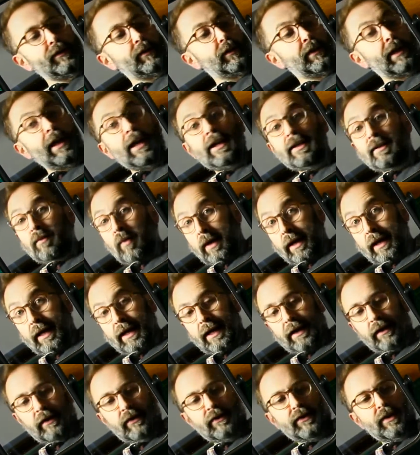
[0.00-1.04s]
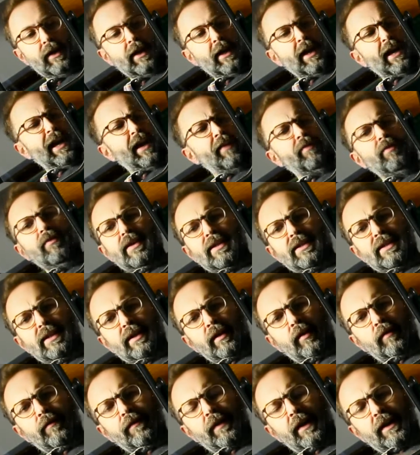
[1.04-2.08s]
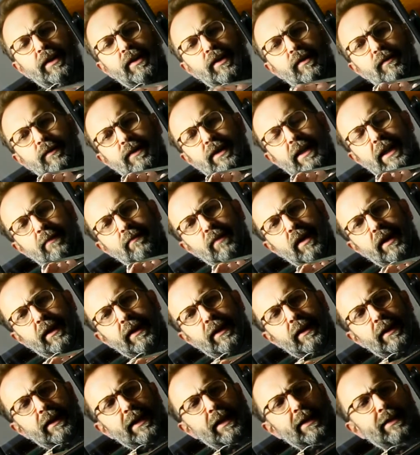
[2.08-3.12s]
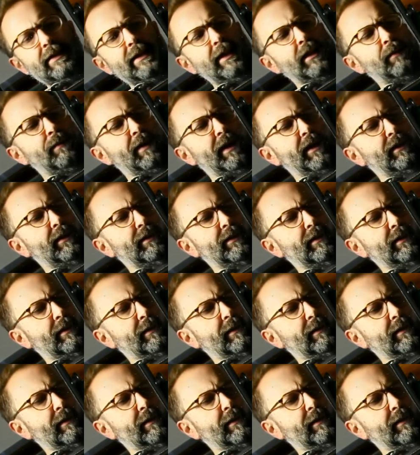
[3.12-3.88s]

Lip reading: Yes, wire hangers. And this stuff I used in my Cantina Band